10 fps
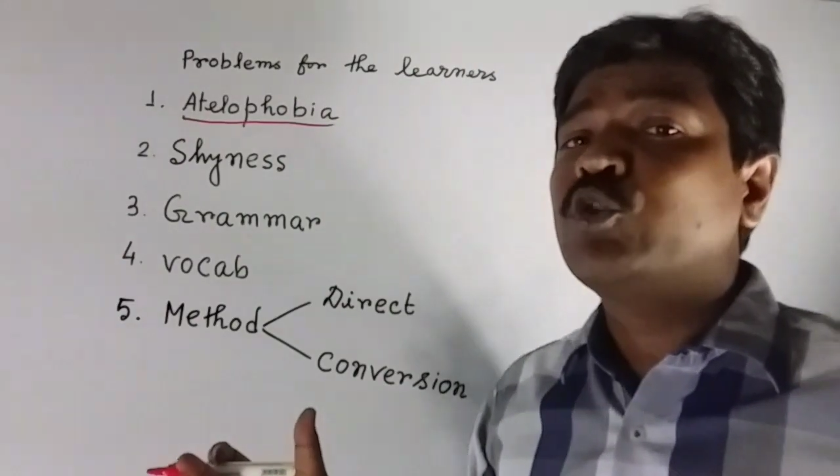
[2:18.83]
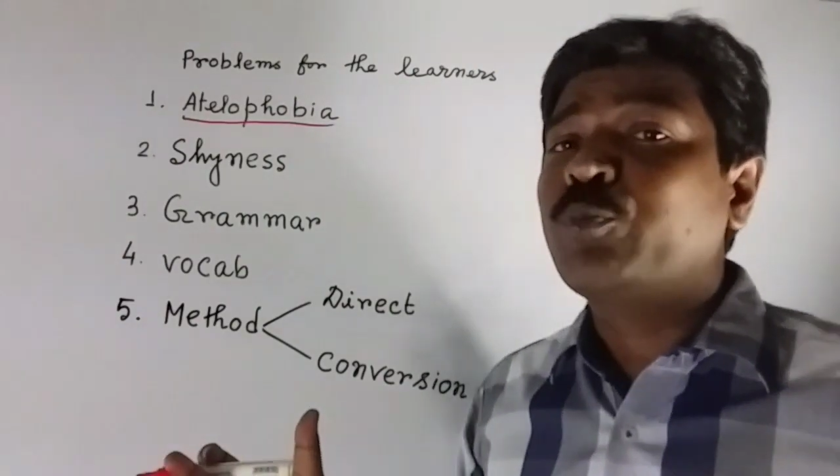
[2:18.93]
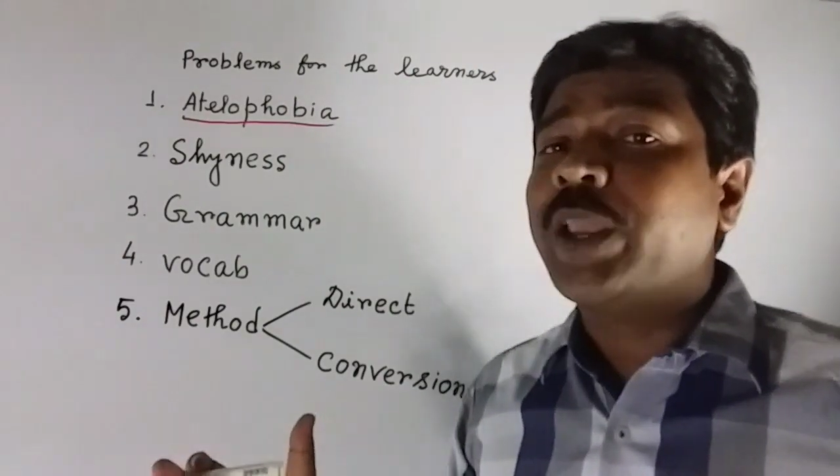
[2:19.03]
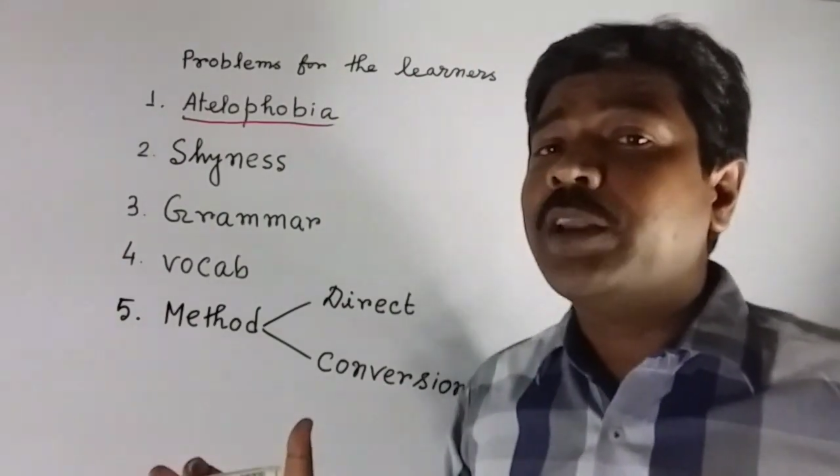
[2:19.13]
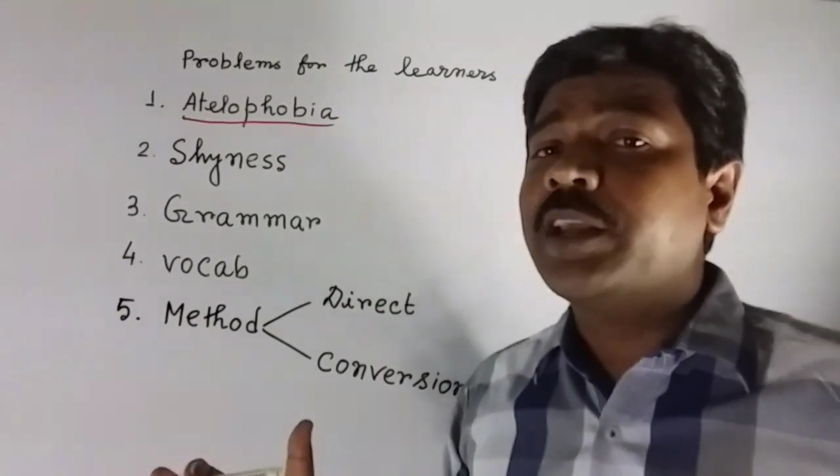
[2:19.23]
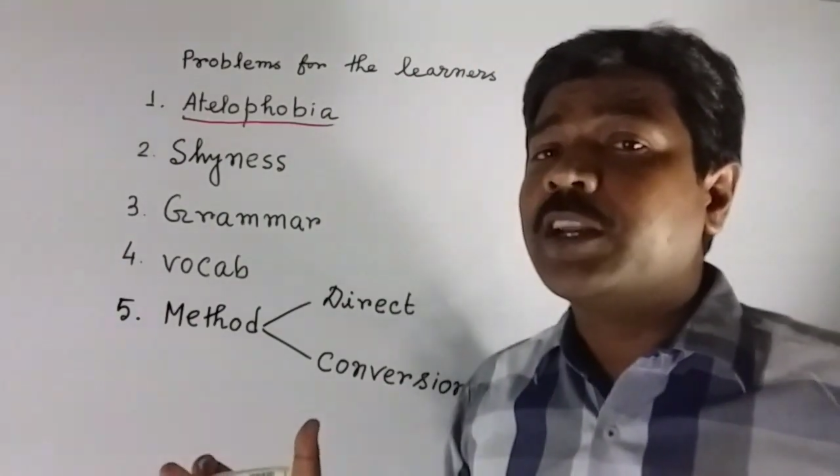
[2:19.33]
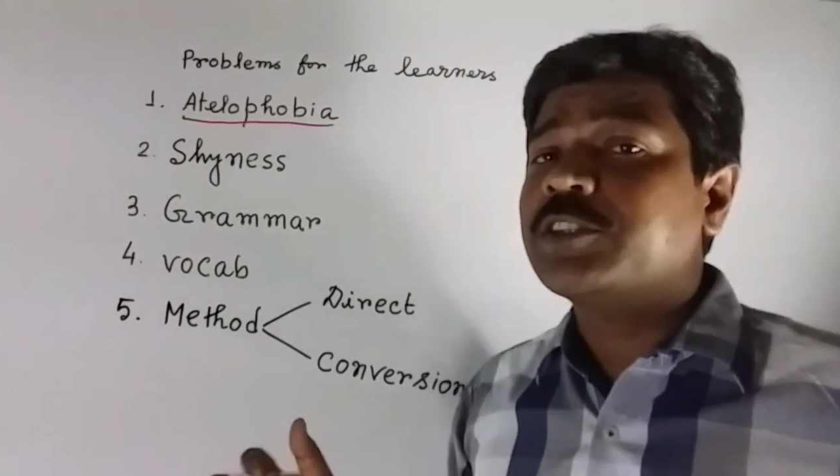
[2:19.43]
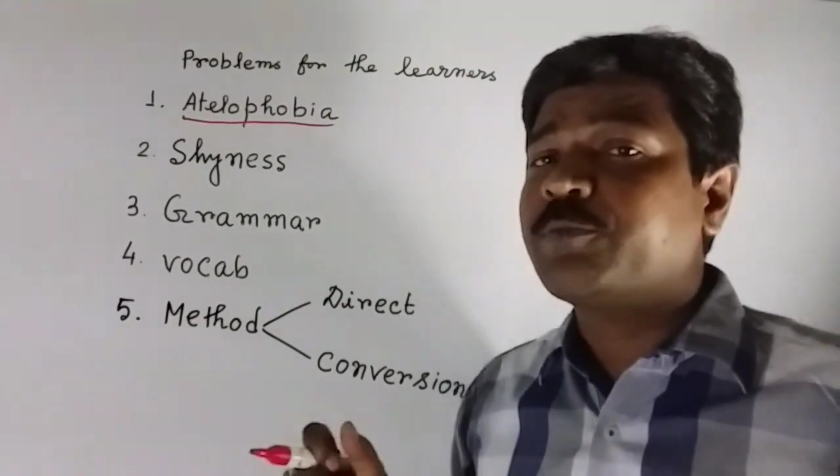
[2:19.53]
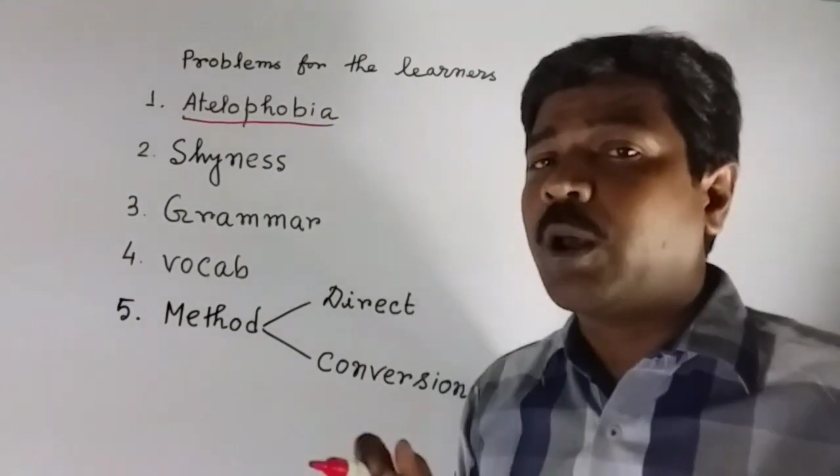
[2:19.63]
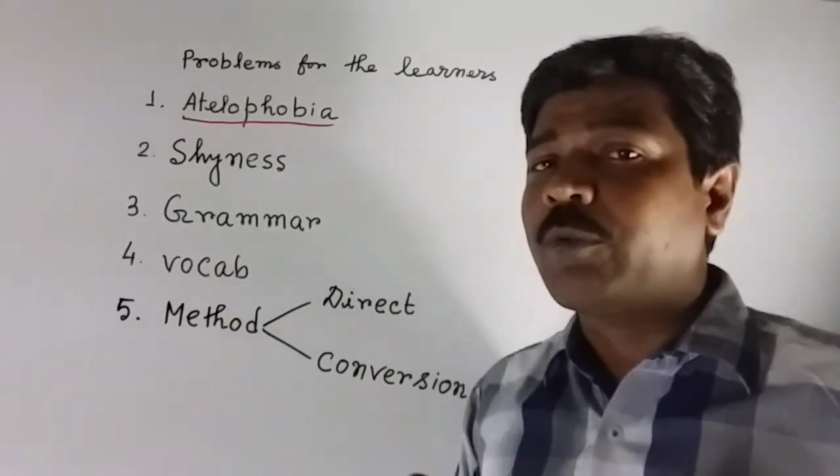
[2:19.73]
to speak in
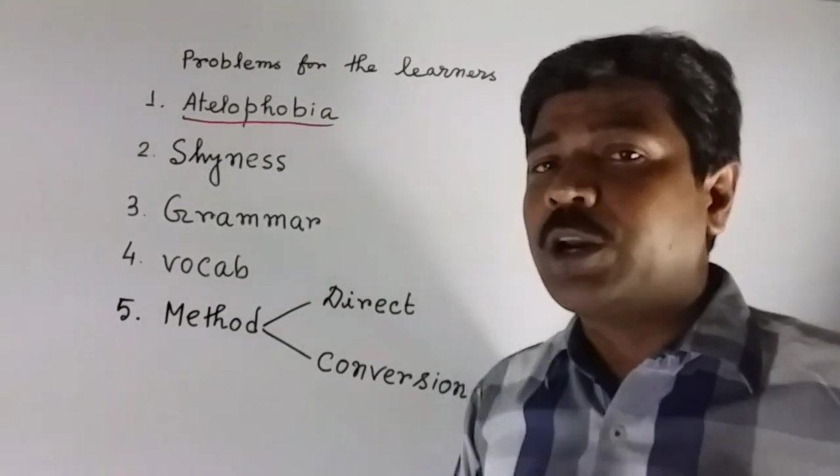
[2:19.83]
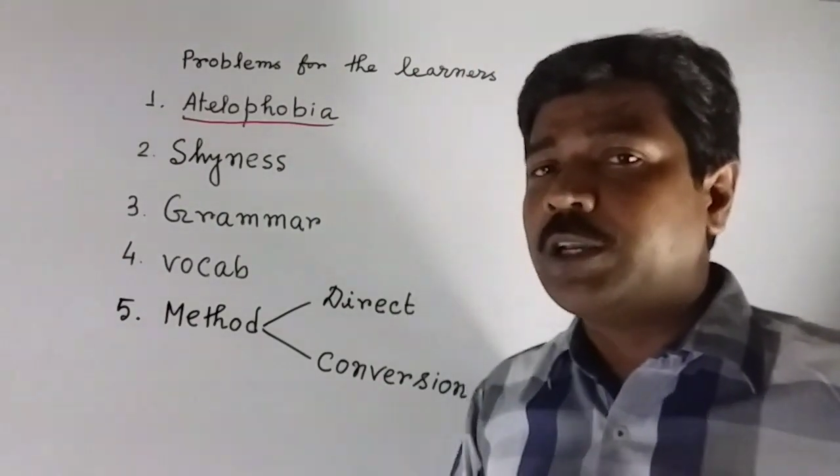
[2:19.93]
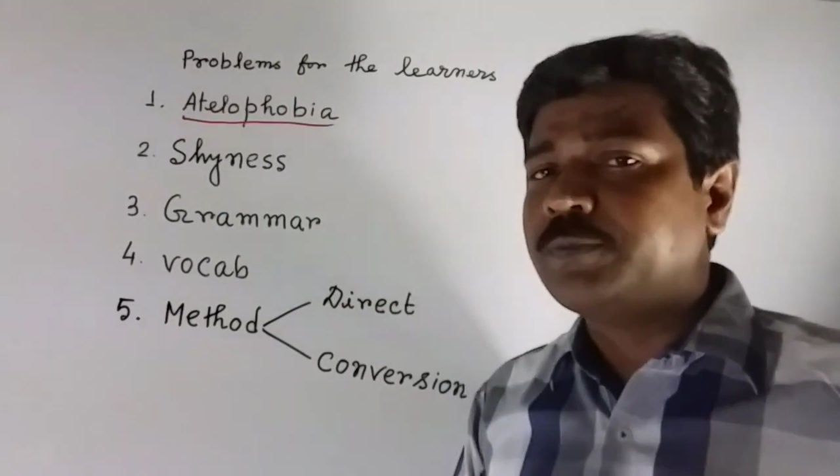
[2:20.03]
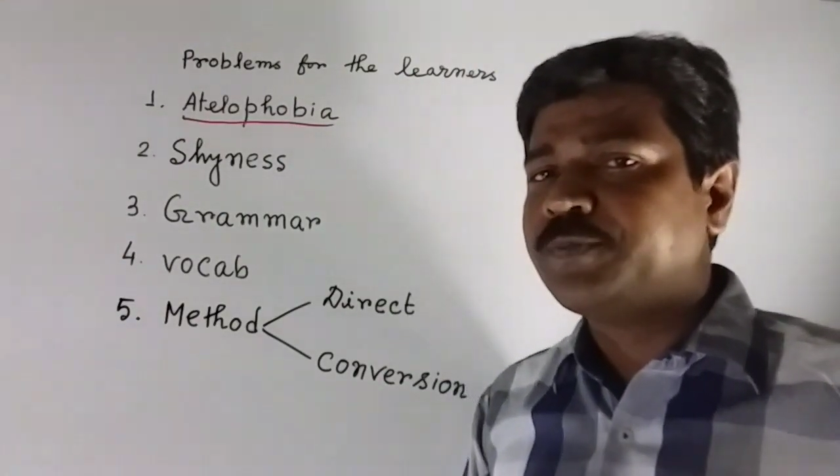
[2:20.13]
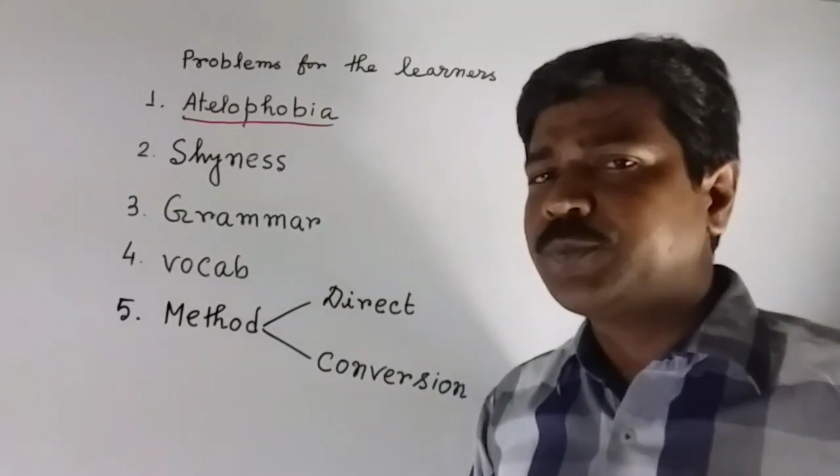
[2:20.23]
English properly